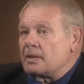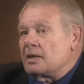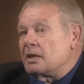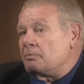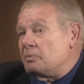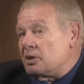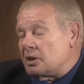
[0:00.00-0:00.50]

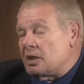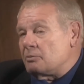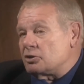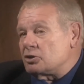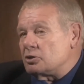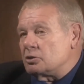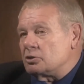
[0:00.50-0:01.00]
and become a
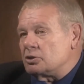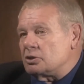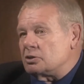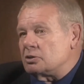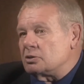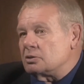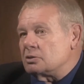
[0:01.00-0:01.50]

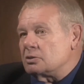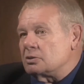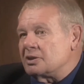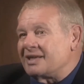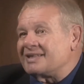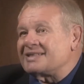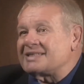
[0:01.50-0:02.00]
surgeon
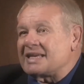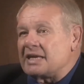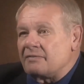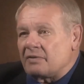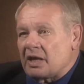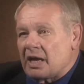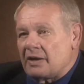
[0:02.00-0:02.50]
and
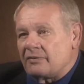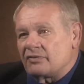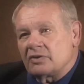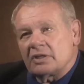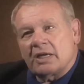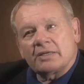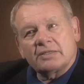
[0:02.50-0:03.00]
save lives,
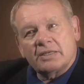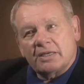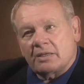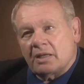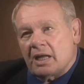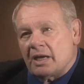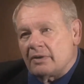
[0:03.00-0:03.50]
not take
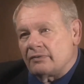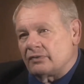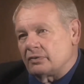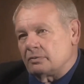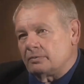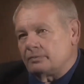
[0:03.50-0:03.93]
lives.